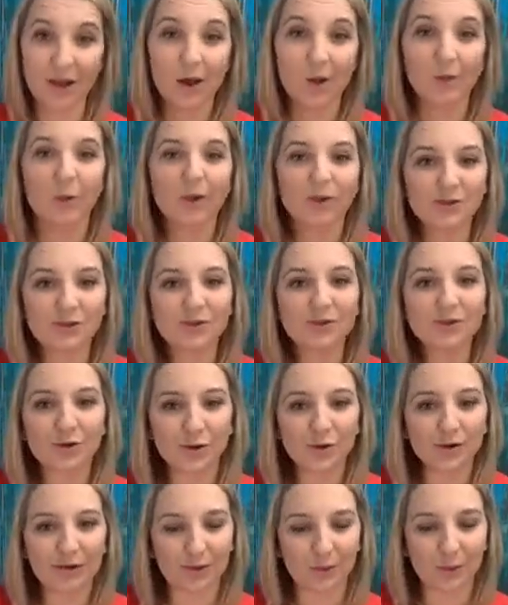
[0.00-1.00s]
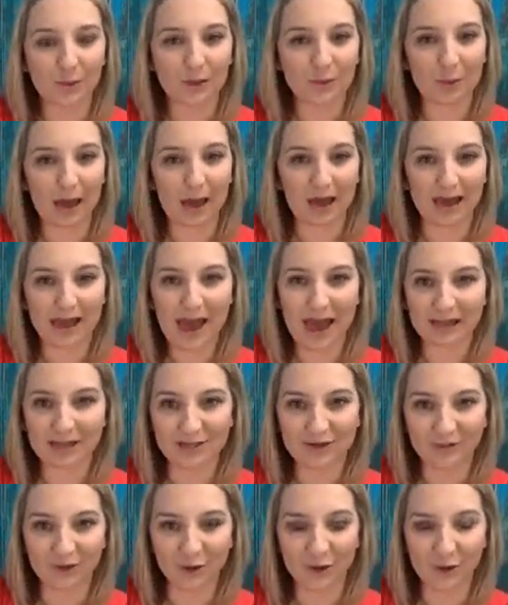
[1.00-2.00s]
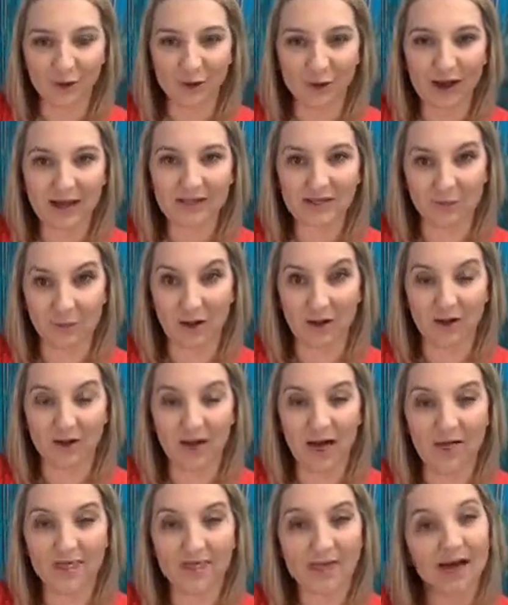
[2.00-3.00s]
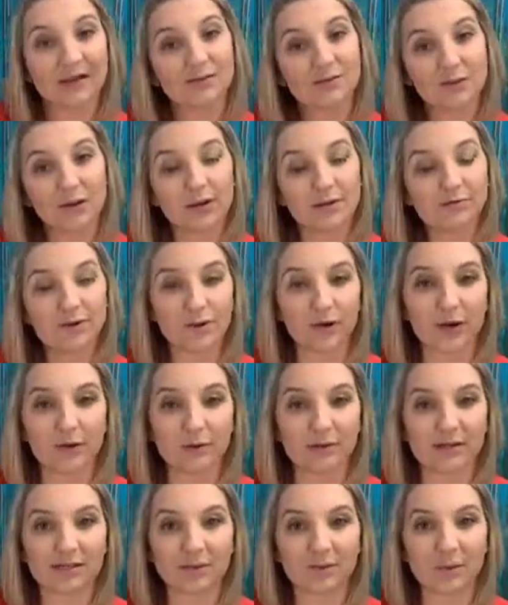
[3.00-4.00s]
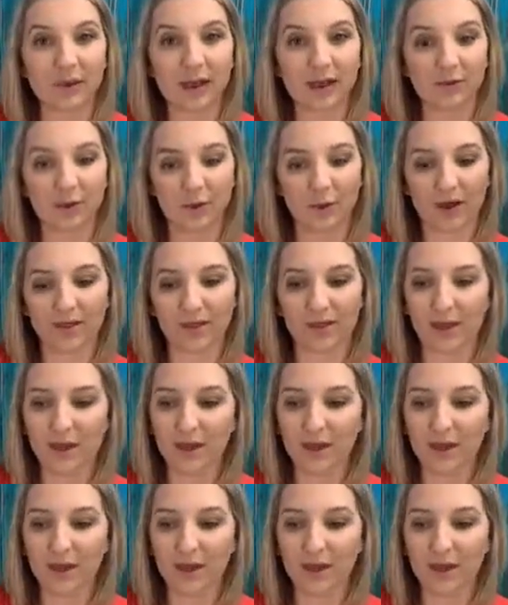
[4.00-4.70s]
We also talk a little bit about cash flow as well. And that's what I'm trying to explain with